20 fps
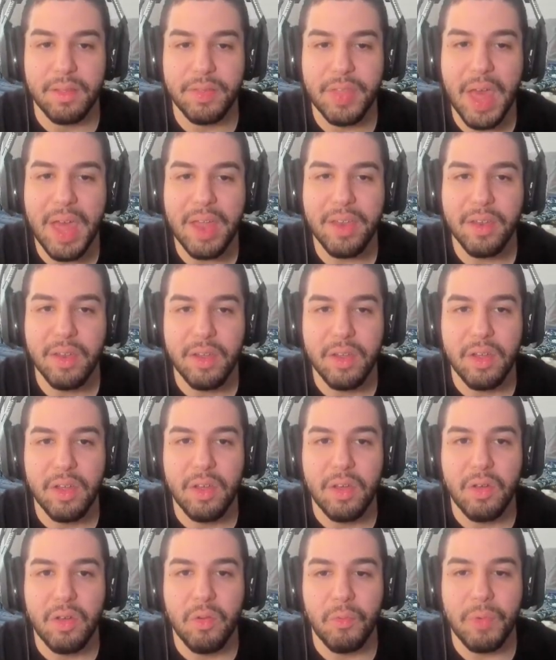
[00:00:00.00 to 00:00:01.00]
Then
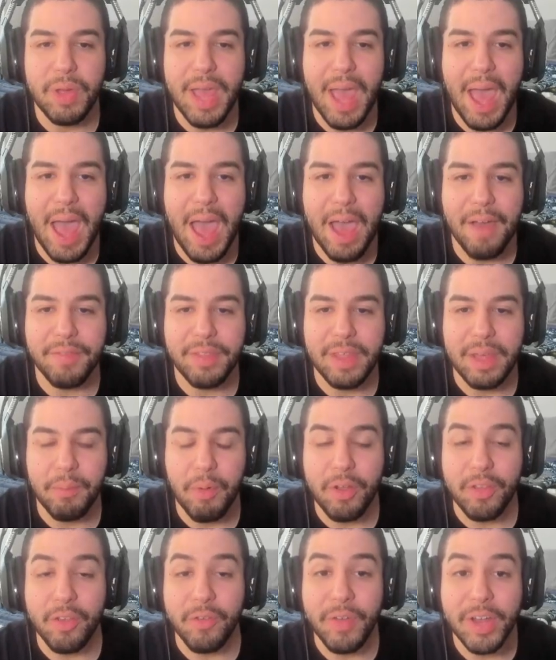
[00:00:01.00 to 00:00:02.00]
we have the
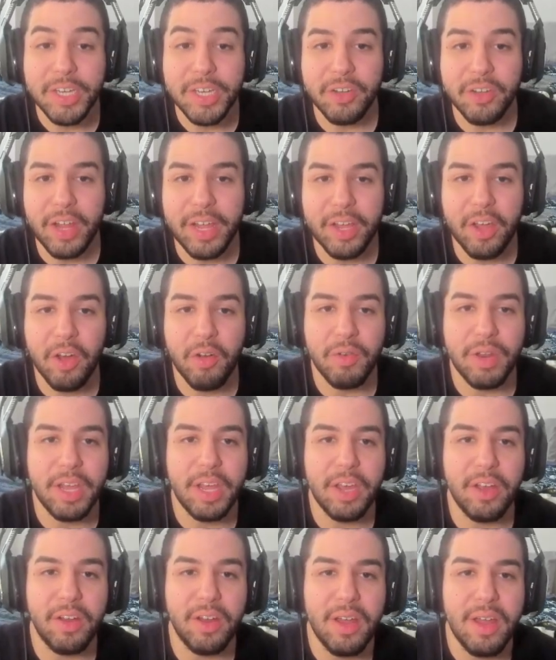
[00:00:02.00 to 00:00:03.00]
Preservation Light Cone
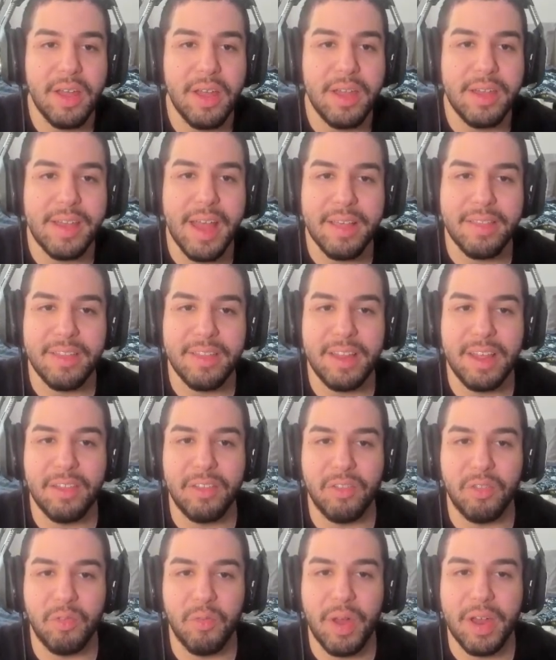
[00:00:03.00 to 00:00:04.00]
here,
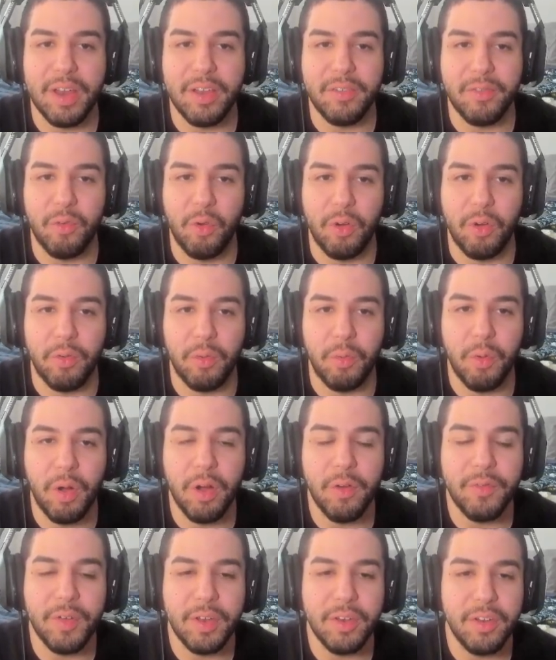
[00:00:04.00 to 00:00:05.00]
Destiny's Threads
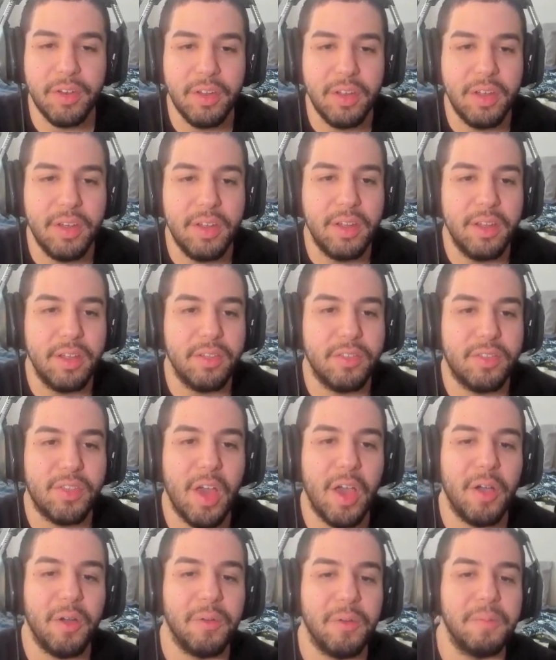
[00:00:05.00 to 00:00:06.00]
Forewoven.
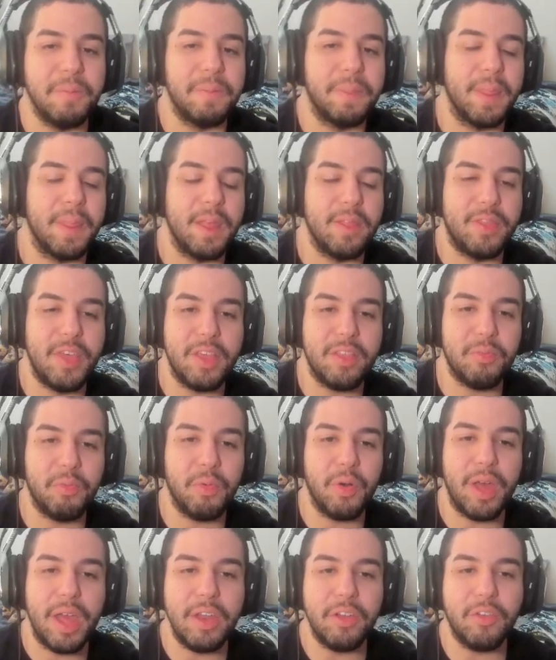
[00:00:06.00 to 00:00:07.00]
So this
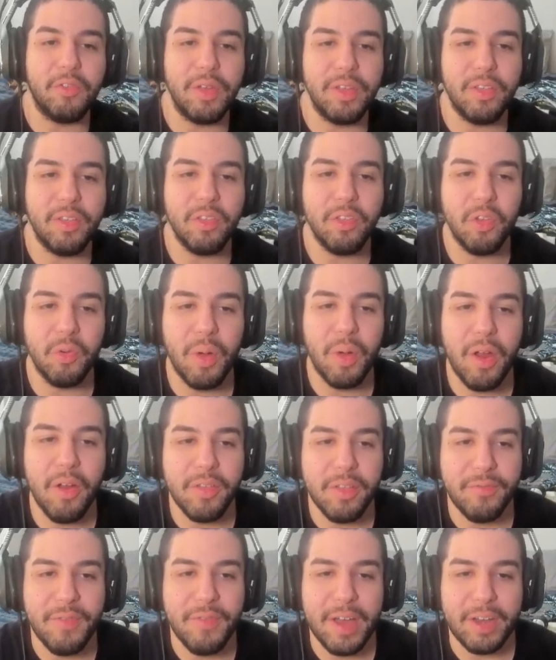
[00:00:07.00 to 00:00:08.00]
will increases the
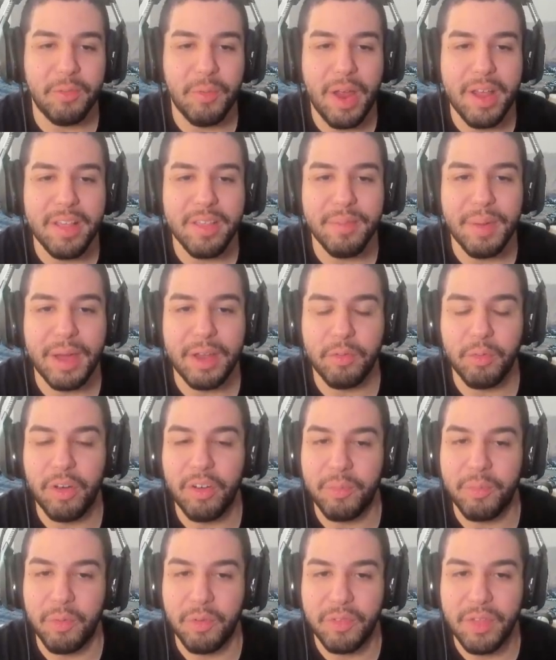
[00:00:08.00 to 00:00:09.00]
wearer's effect res by
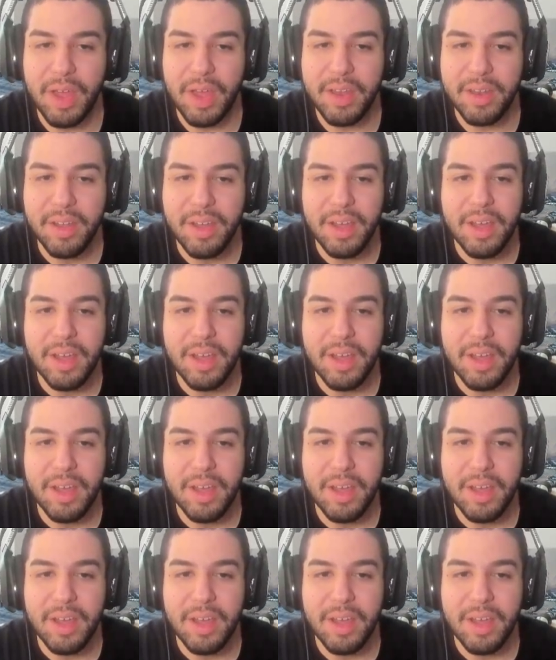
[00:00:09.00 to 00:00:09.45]
12%,